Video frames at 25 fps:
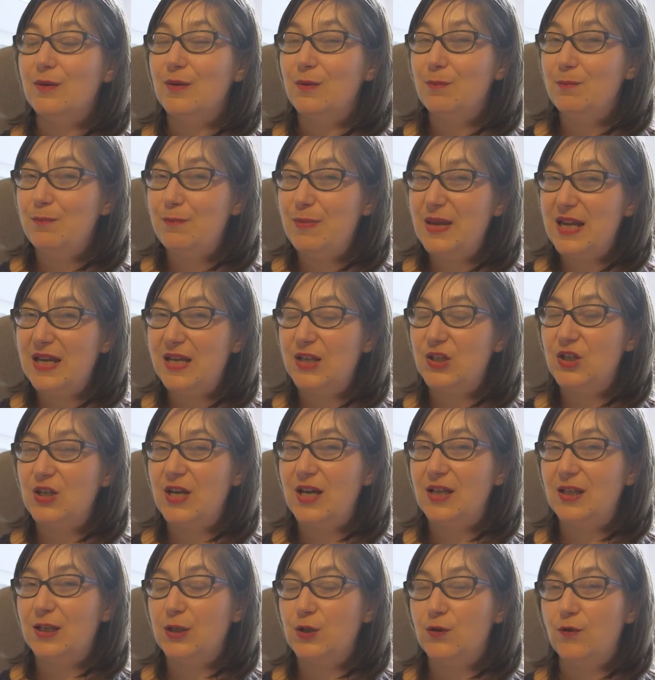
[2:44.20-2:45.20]
The big
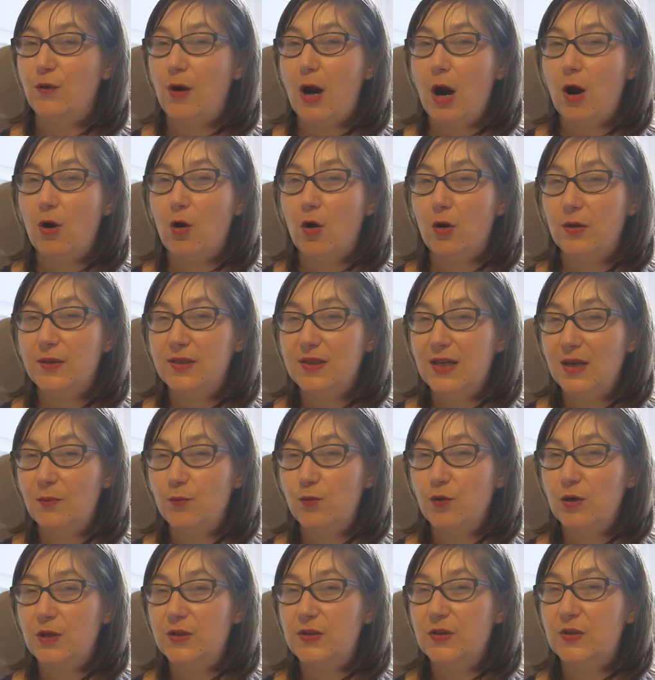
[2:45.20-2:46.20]
challenge for our
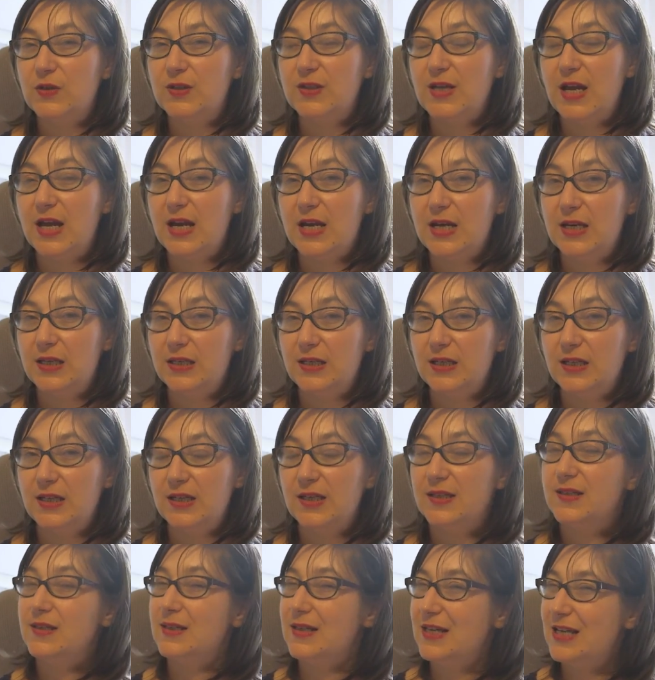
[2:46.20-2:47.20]
contemporary society
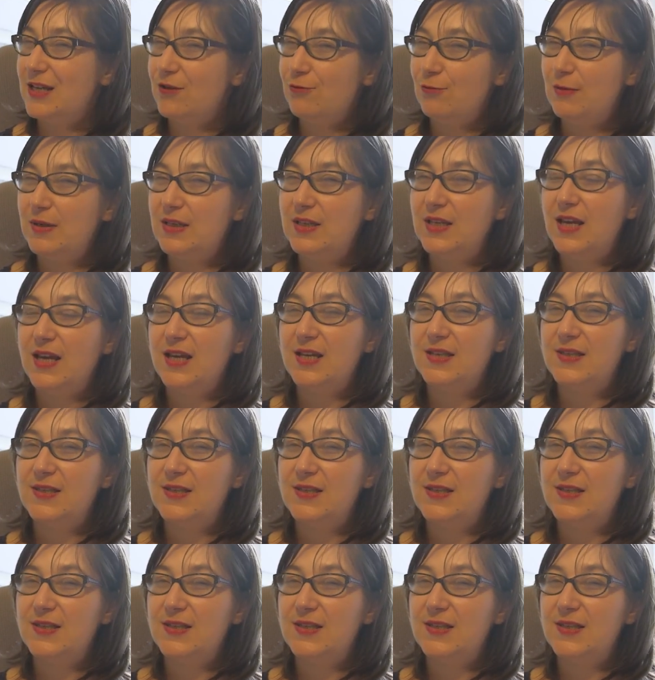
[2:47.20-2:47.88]
is if we take